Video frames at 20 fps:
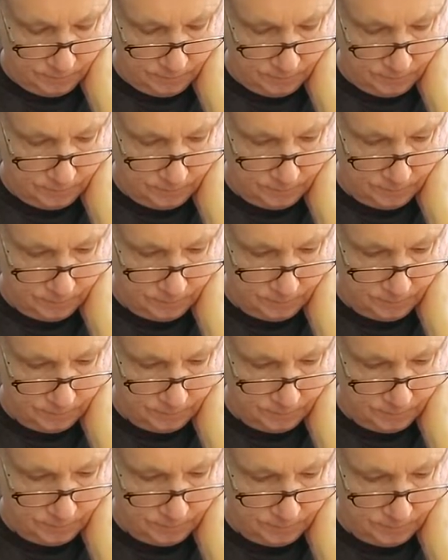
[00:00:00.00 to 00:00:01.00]

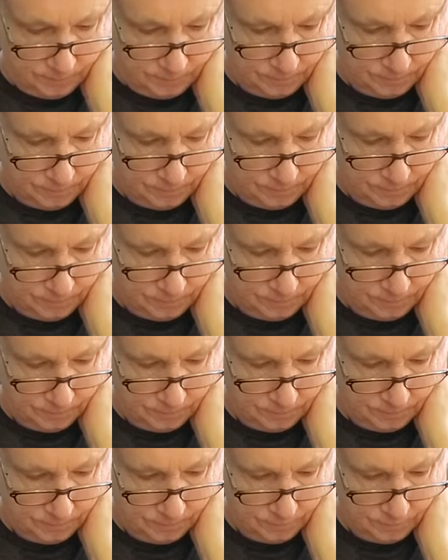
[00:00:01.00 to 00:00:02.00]
Nothing is said.